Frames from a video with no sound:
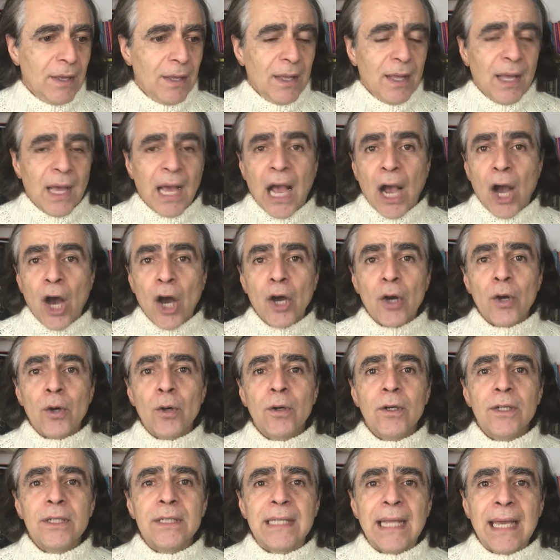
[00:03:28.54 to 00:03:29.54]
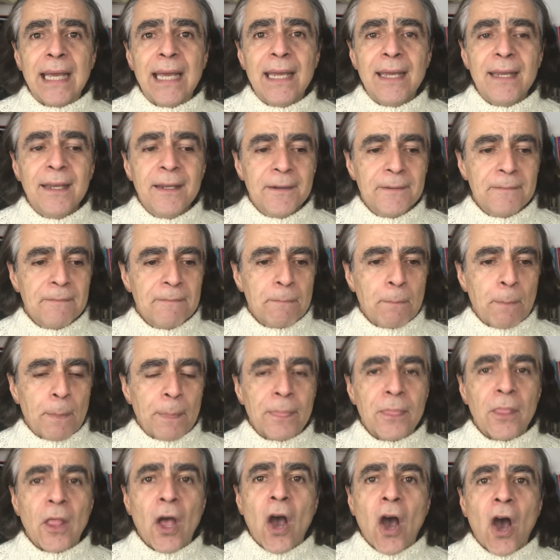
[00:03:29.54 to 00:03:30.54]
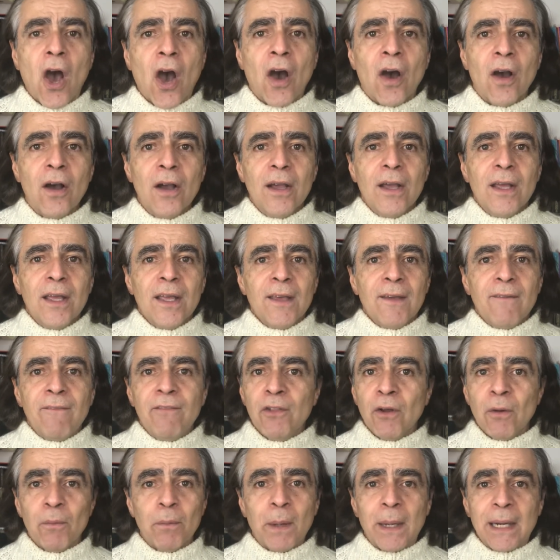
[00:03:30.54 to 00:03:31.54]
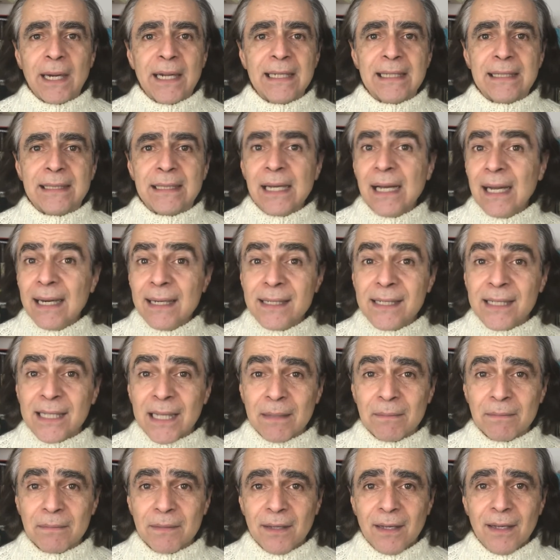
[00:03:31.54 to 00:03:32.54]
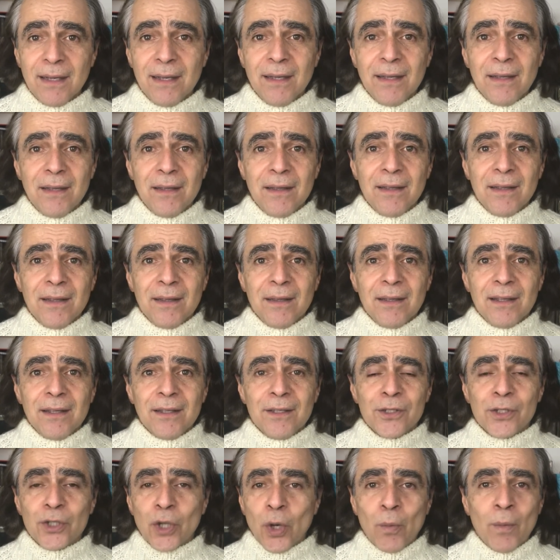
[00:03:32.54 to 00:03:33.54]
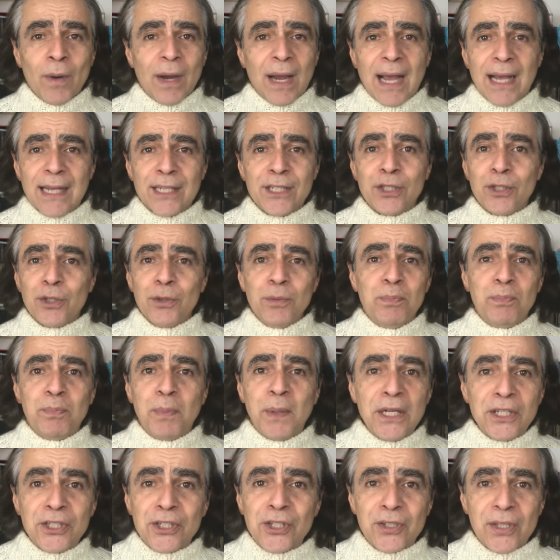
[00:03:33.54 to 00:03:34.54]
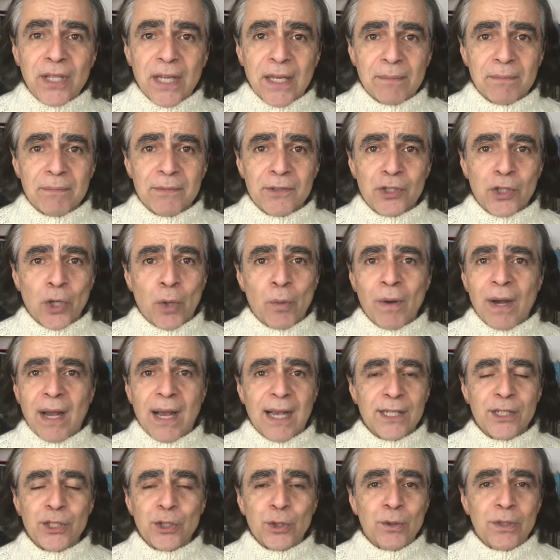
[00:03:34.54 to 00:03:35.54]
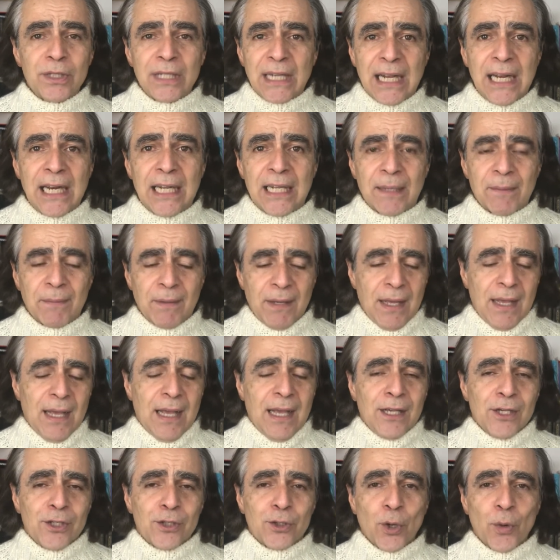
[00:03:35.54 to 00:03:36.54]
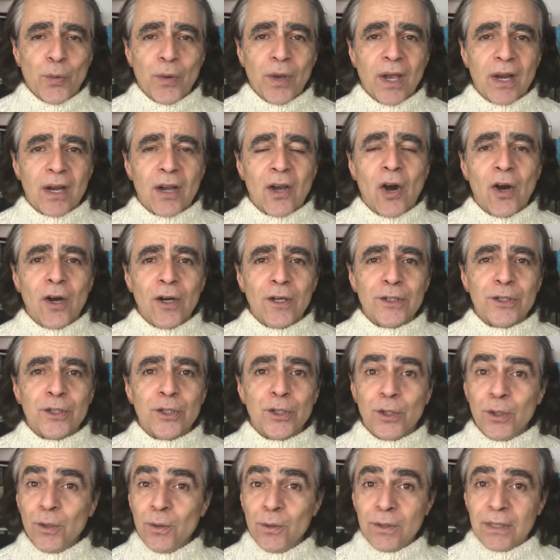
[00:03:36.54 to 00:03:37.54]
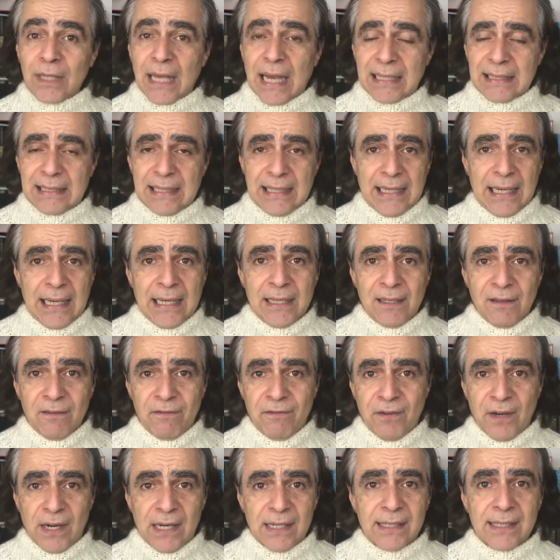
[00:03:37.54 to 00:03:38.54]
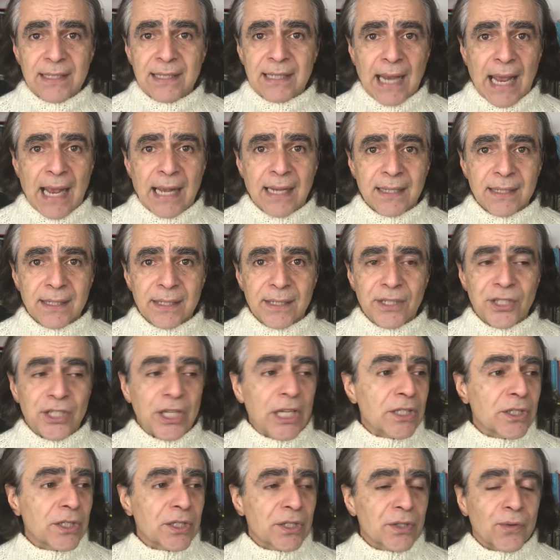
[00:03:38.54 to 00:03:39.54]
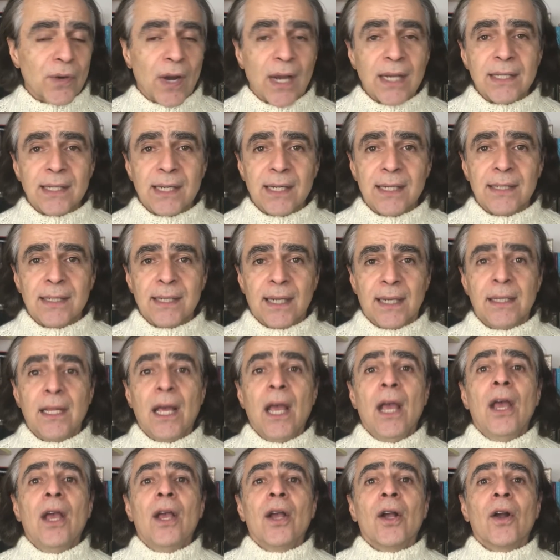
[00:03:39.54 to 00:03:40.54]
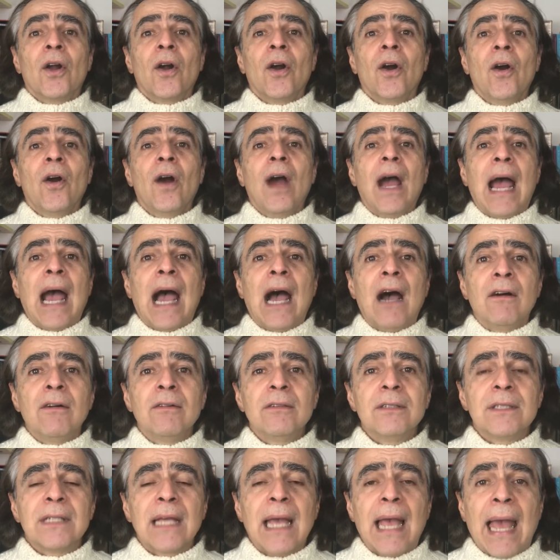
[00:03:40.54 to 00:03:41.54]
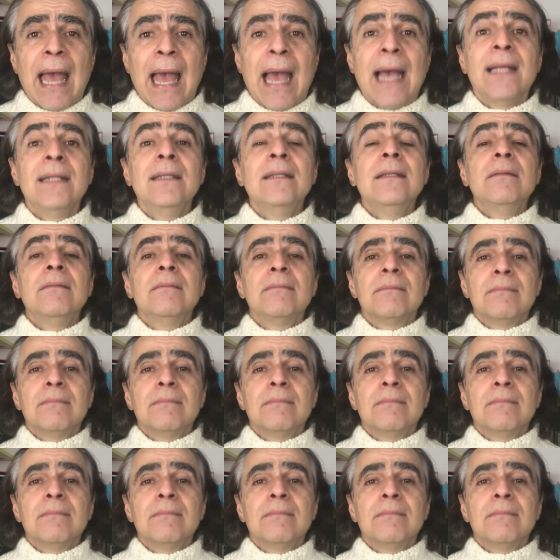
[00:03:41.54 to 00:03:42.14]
How could they know if nobody tells them? Someone has to preach them. Someone has to tell them. So we are called to do that in the first sense. Jesus Christ, he said, go out and